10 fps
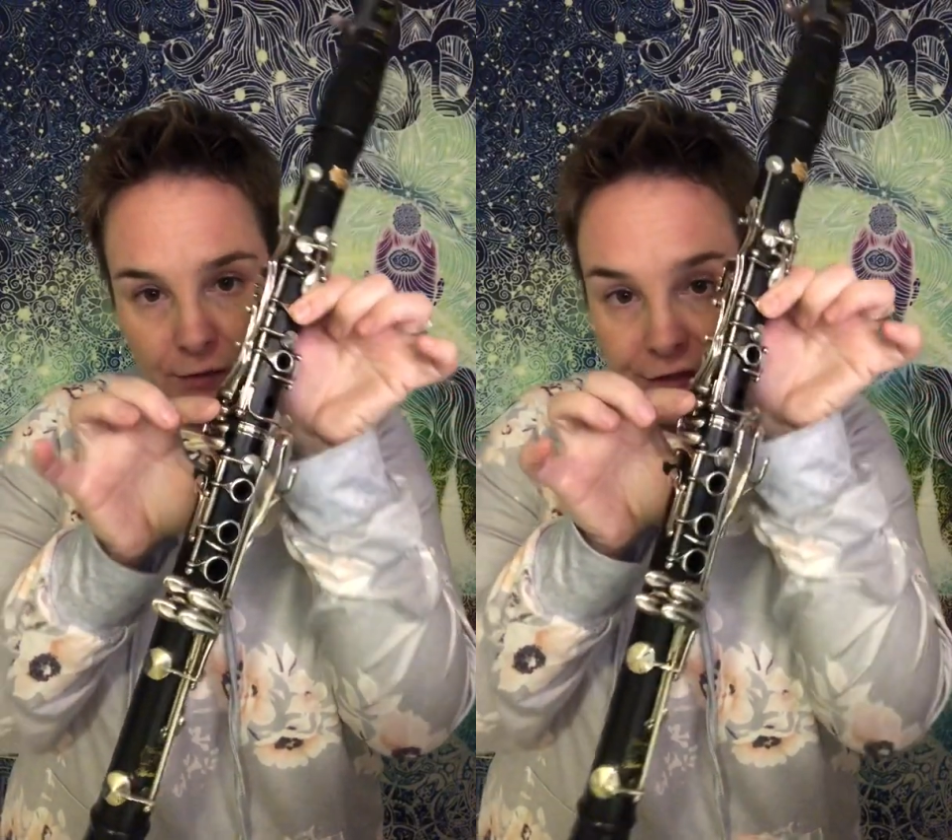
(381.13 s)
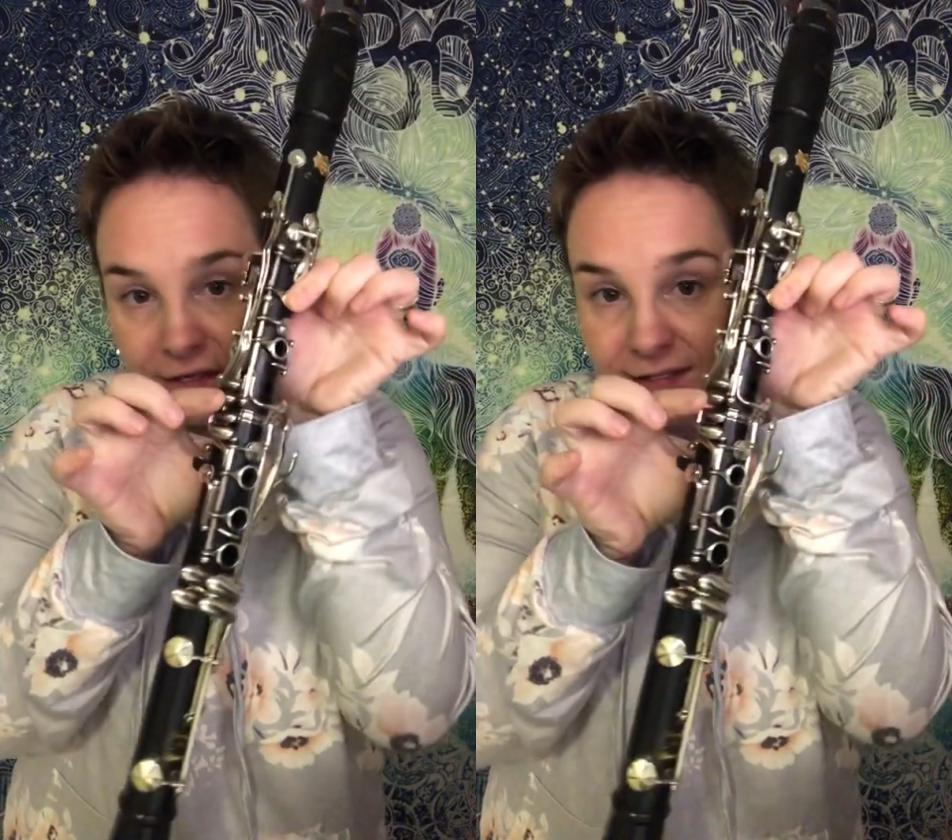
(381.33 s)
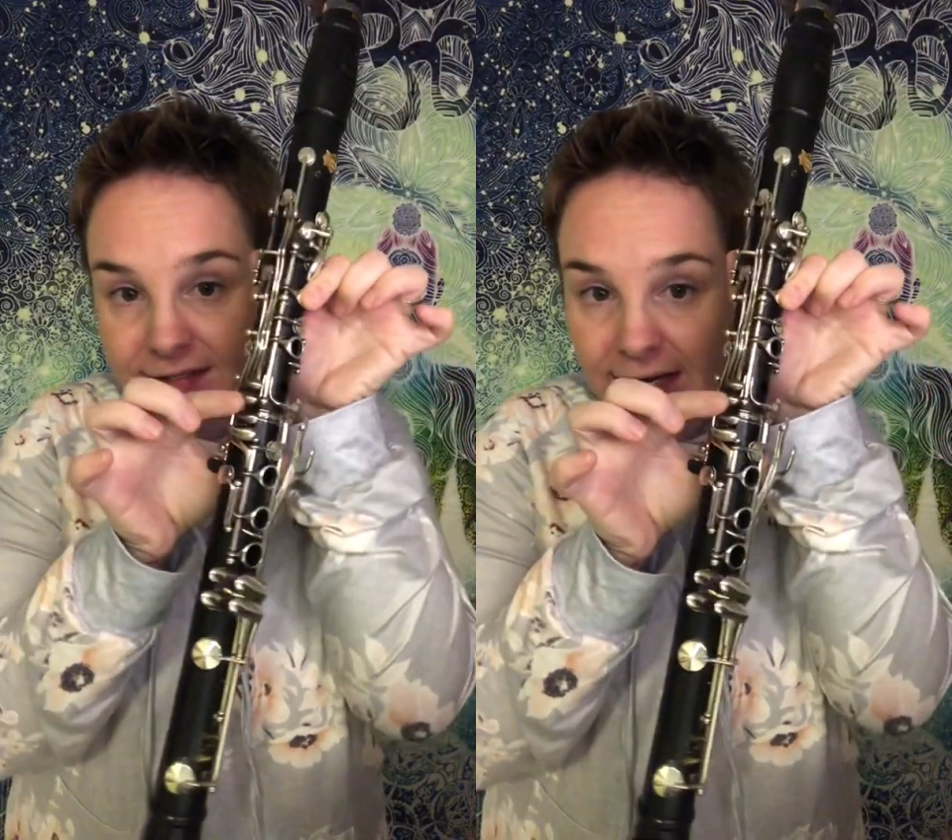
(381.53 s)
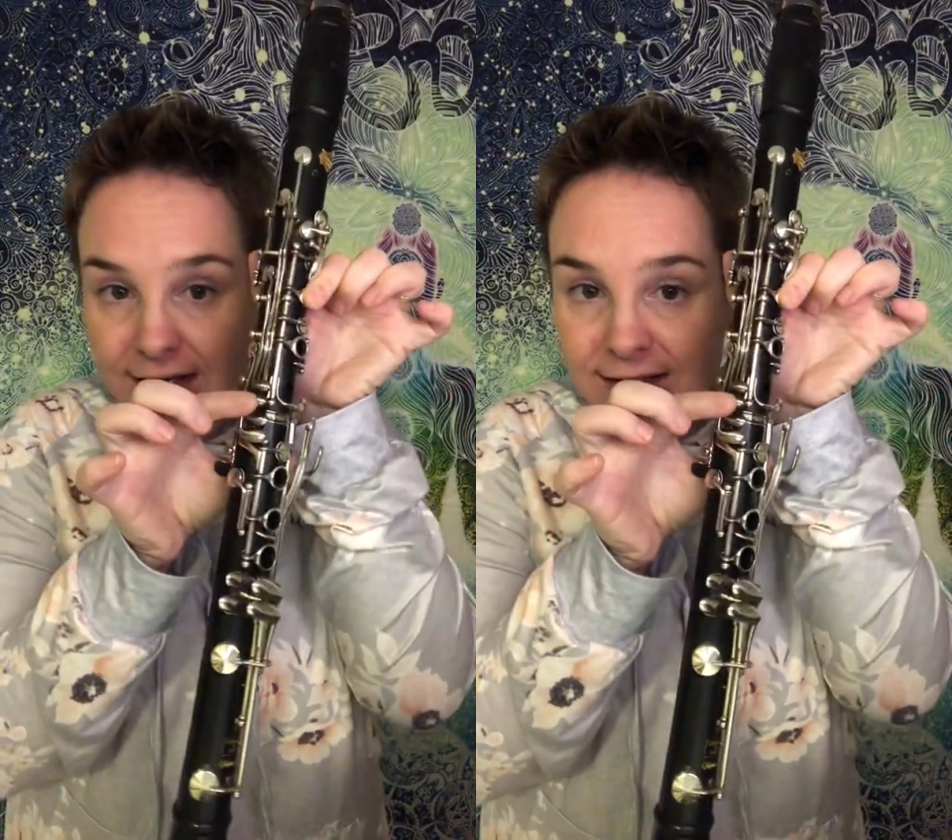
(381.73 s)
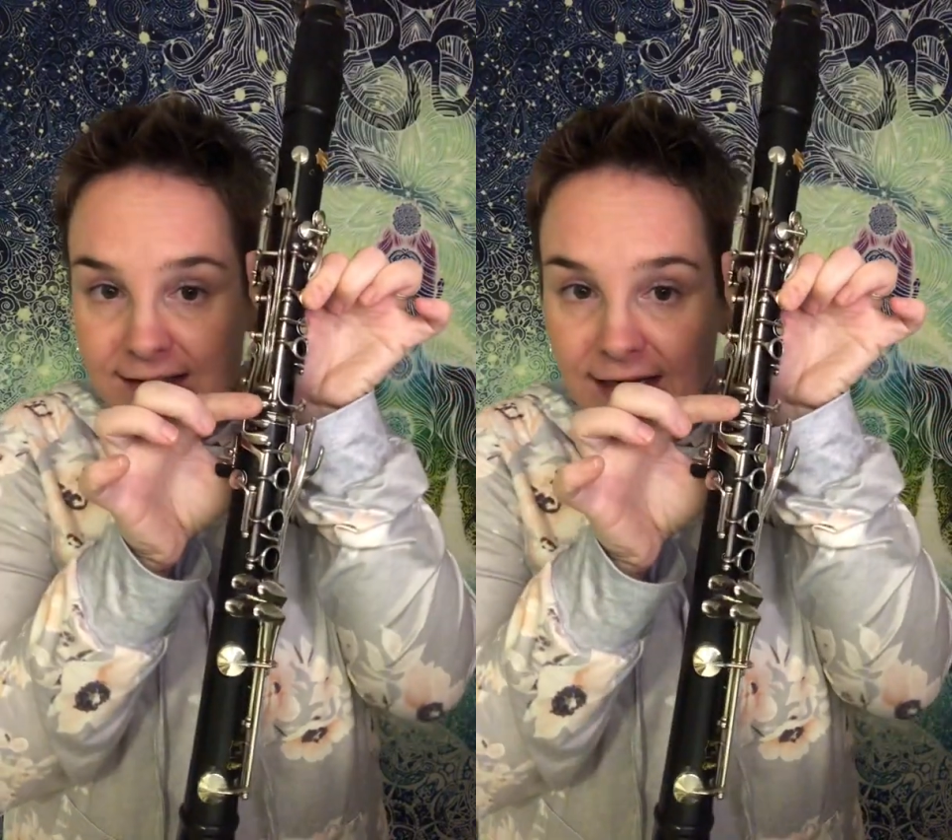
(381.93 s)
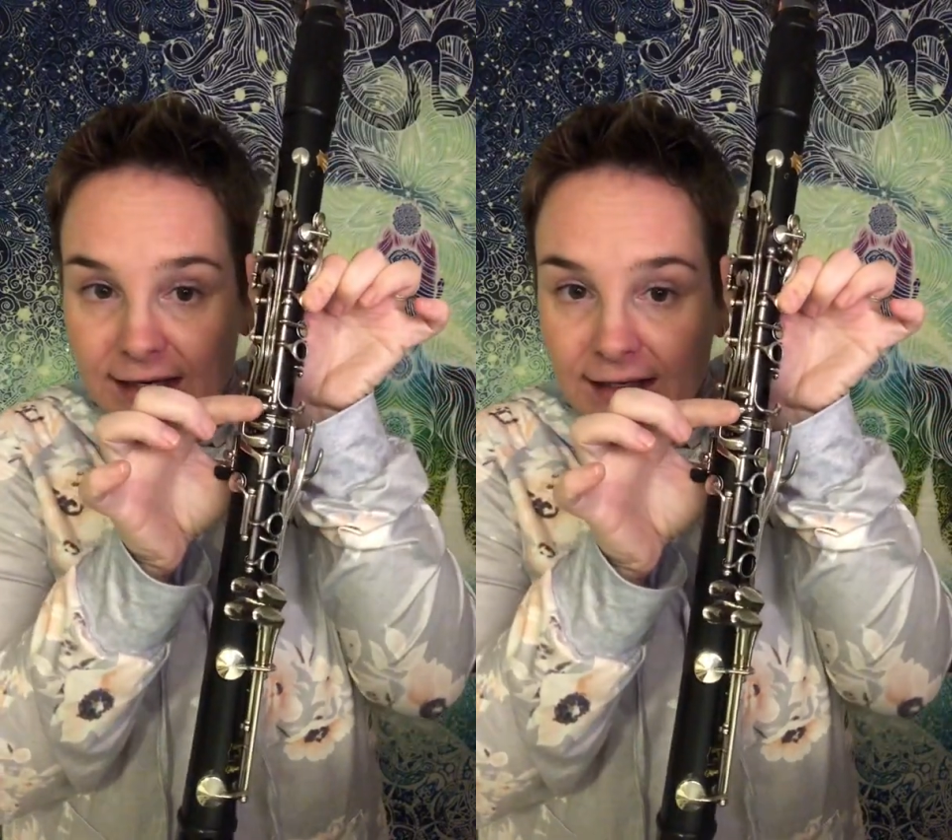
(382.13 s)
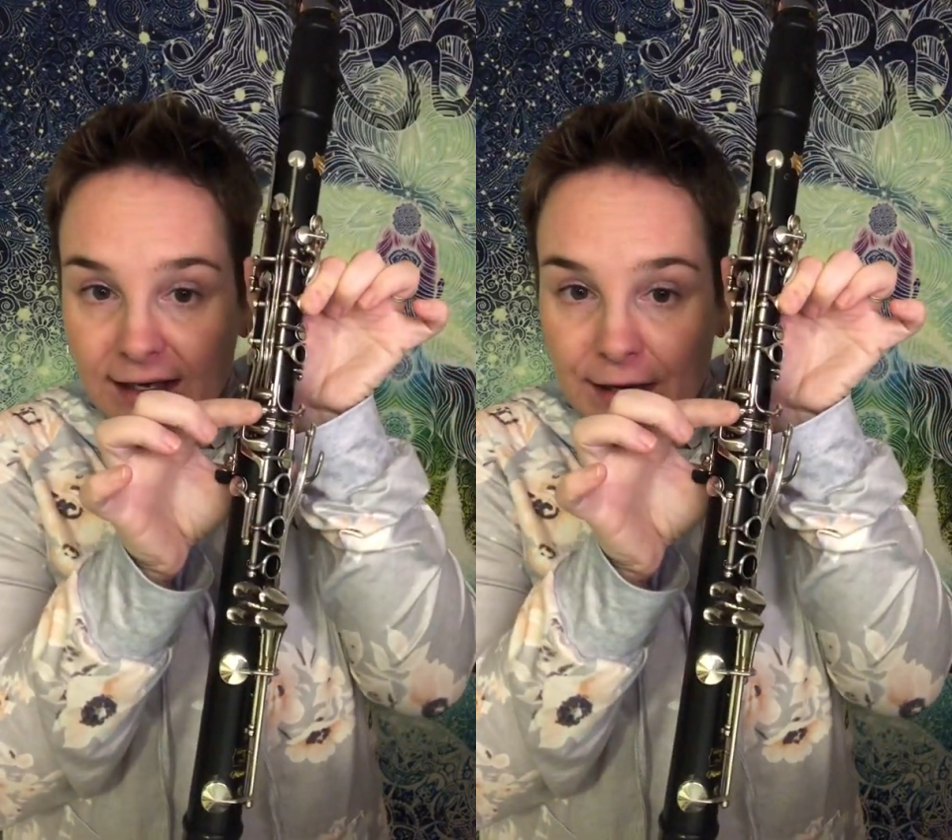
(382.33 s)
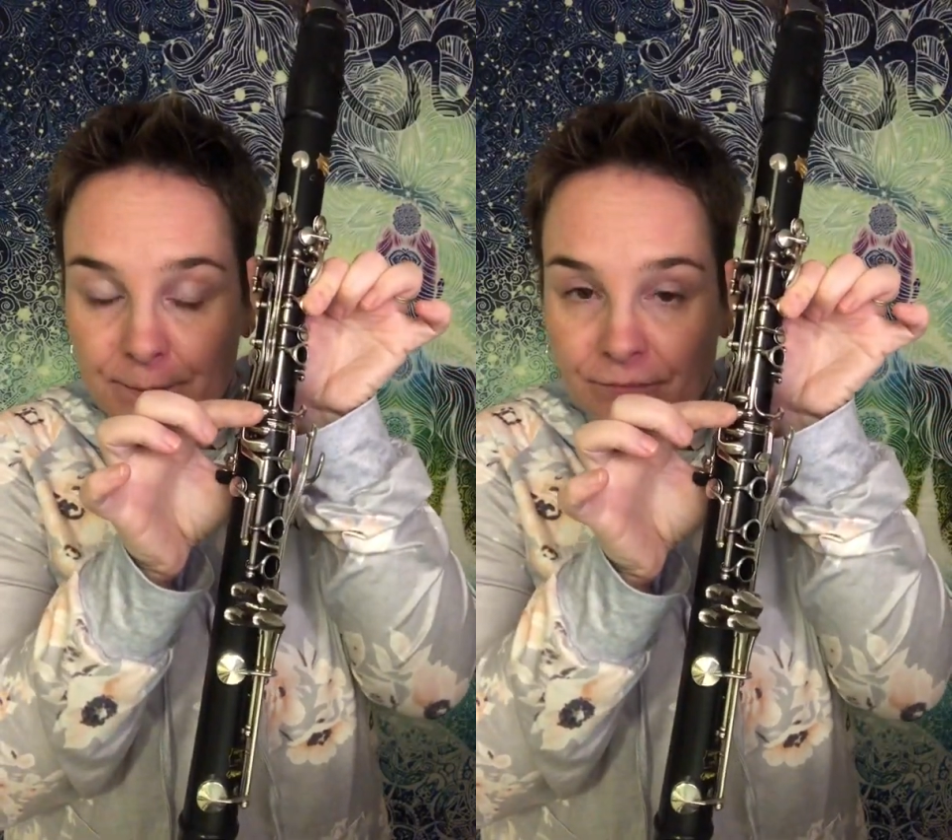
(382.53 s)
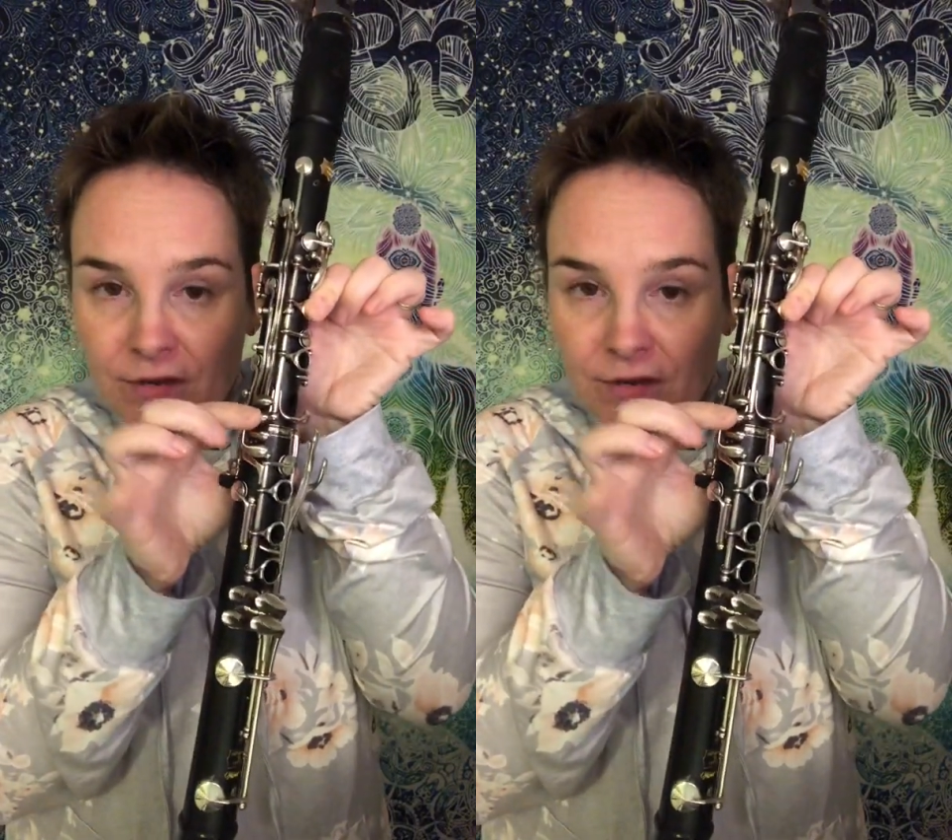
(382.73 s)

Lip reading: with the second side key,